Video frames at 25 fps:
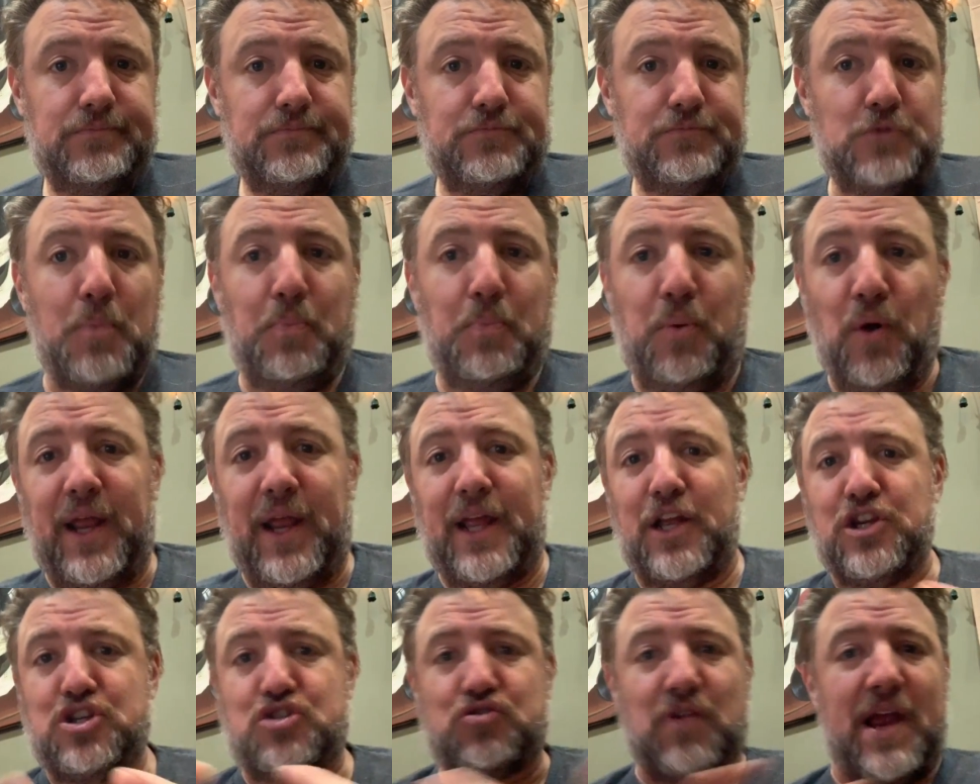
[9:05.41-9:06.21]
They're
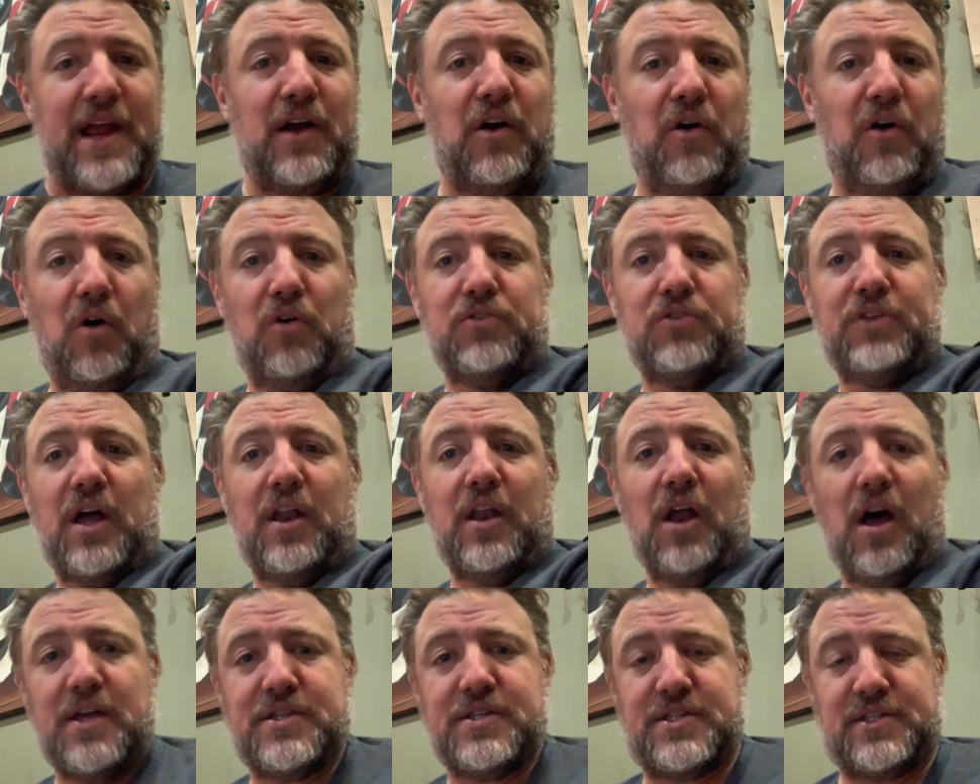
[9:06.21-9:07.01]
putting a stranglehold
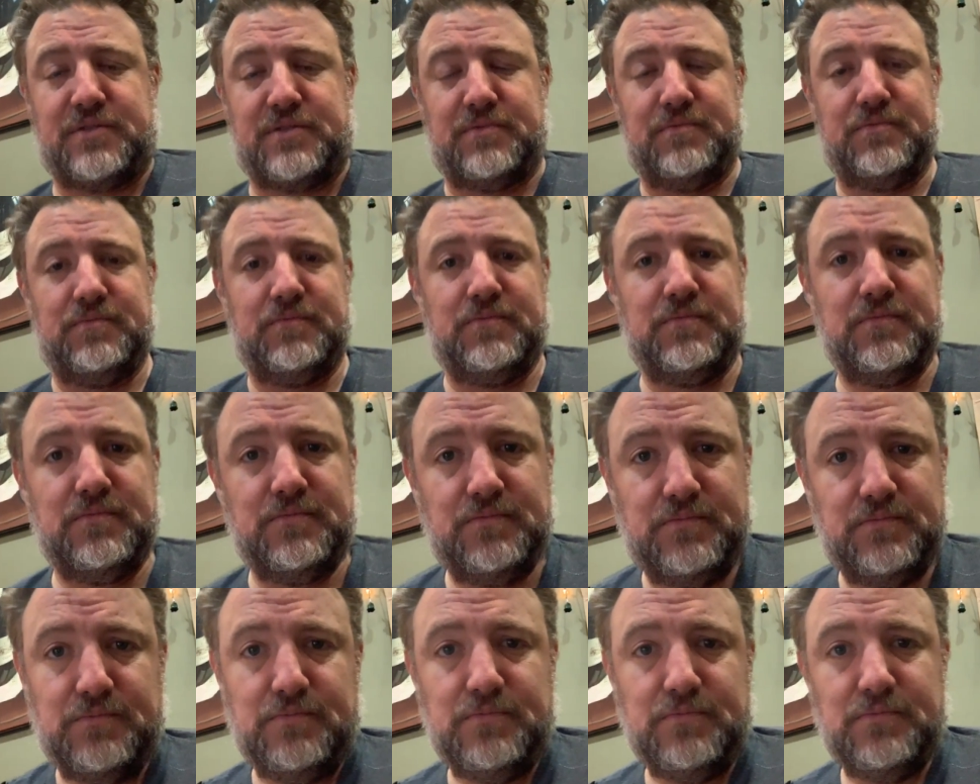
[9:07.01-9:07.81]
on us.
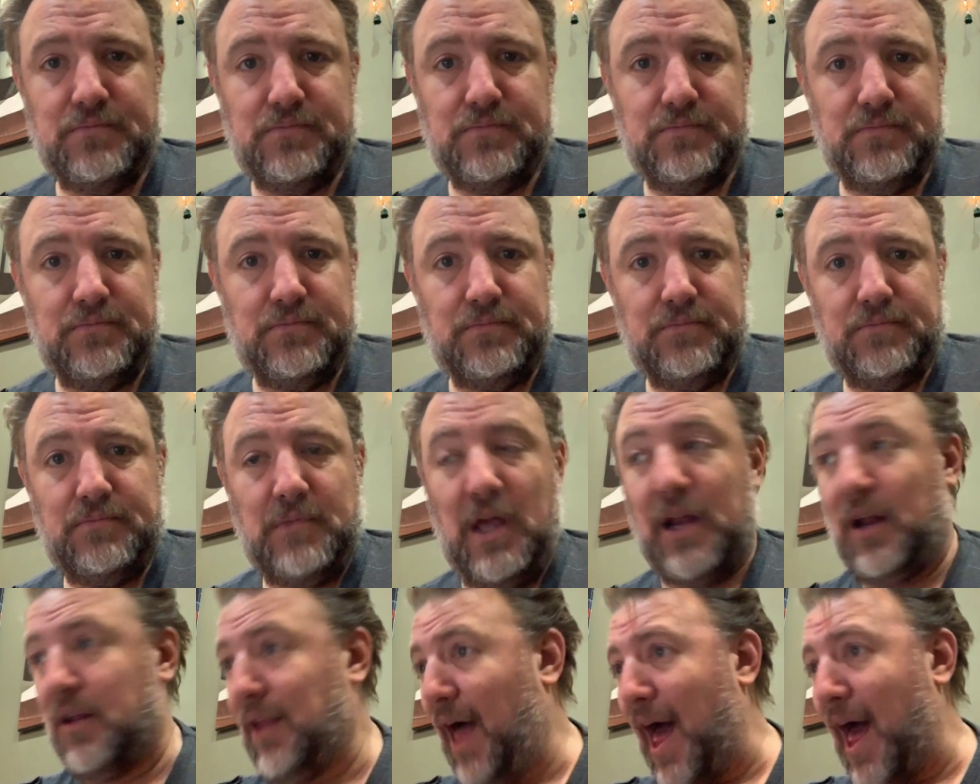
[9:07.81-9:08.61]

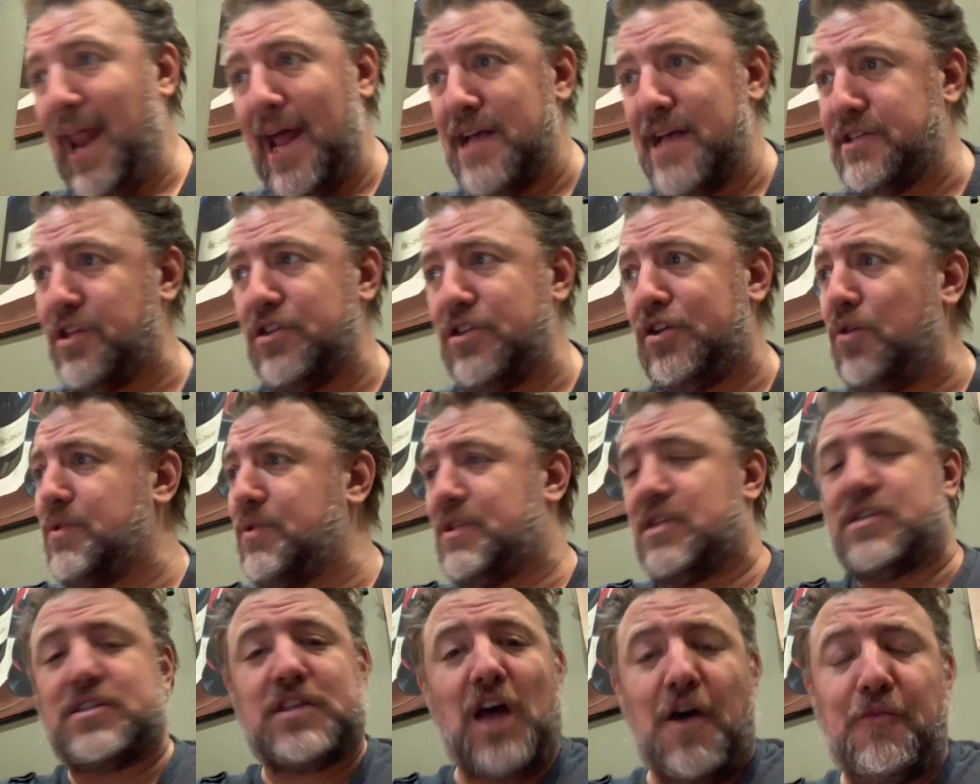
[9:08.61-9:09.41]
And a lot has to do
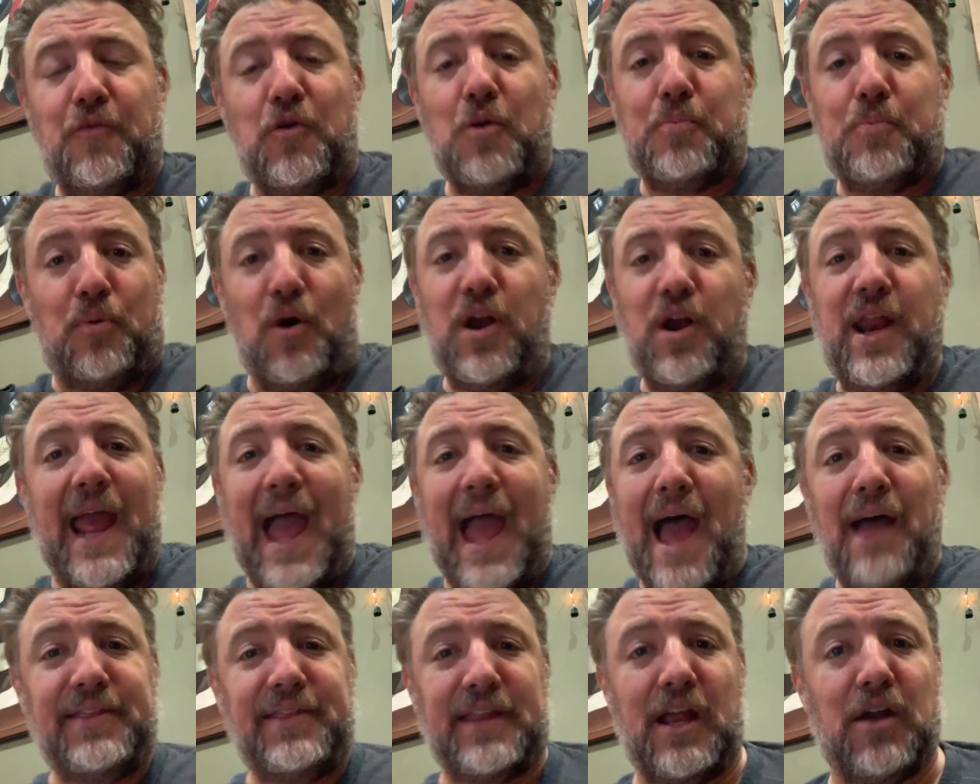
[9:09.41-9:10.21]
with the stuff we're putting
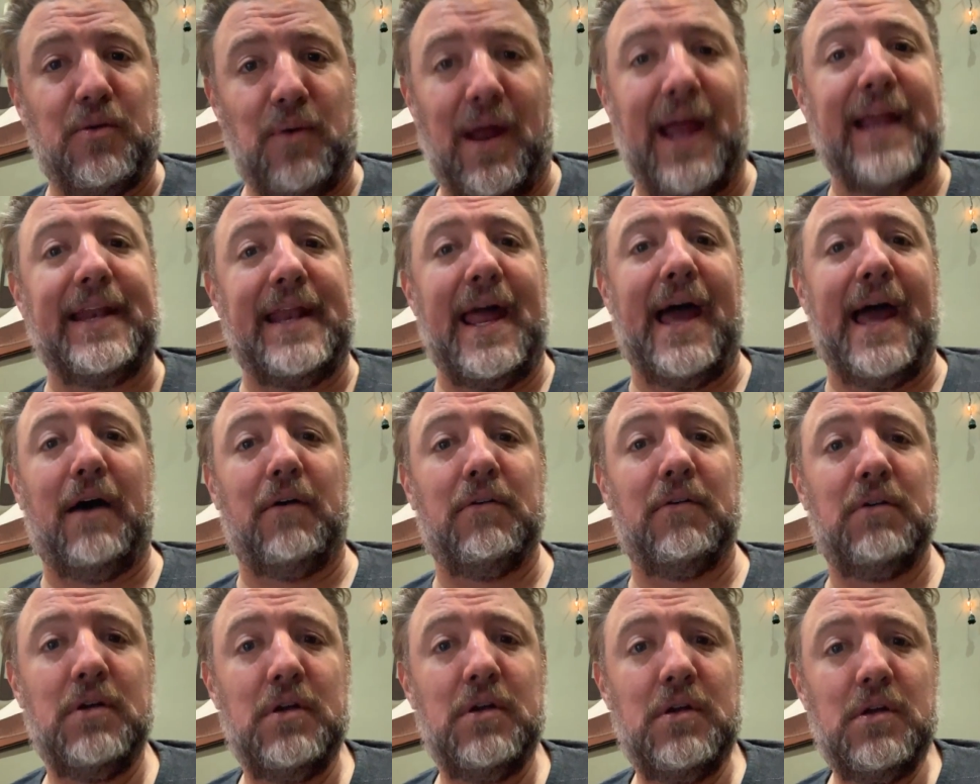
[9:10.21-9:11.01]
out there right
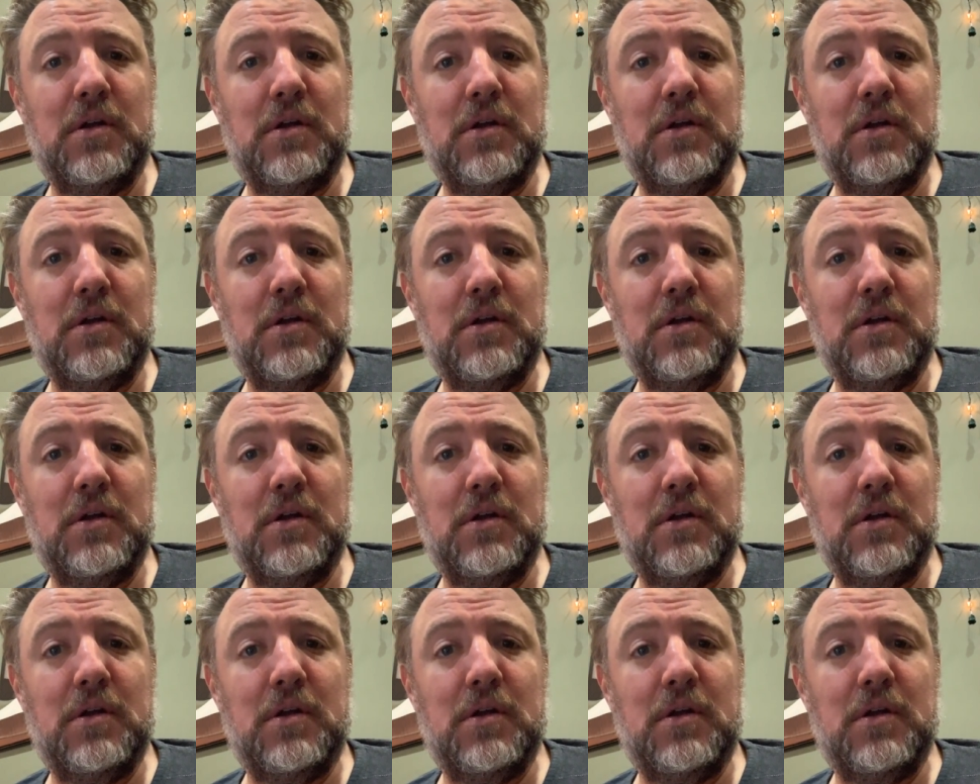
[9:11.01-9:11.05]
now.